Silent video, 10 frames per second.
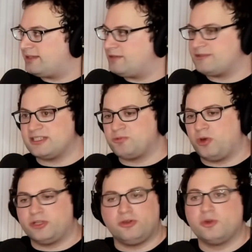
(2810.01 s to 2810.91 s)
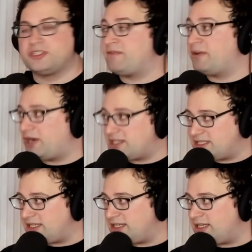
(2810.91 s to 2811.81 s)
Like there was this one Cool Stuff
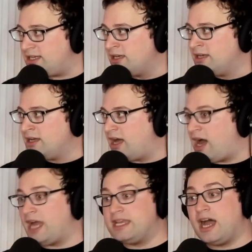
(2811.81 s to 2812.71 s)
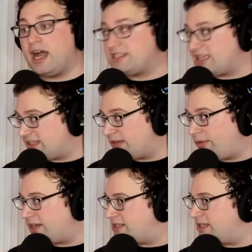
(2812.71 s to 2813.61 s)
NYC, Nonsense
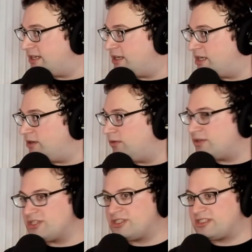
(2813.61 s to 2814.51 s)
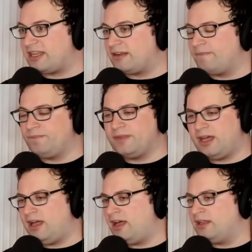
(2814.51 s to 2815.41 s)
NYC, which is just like
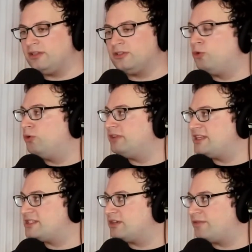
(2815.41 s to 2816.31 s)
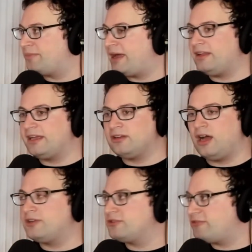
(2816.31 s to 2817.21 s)
cool listserv about like
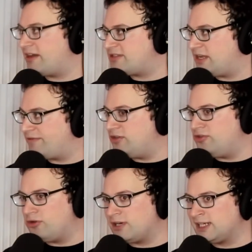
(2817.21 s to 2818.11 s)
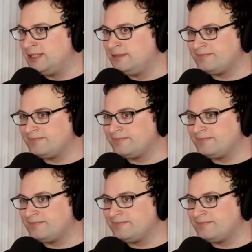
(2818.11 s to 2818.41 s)
underground stuff in New York.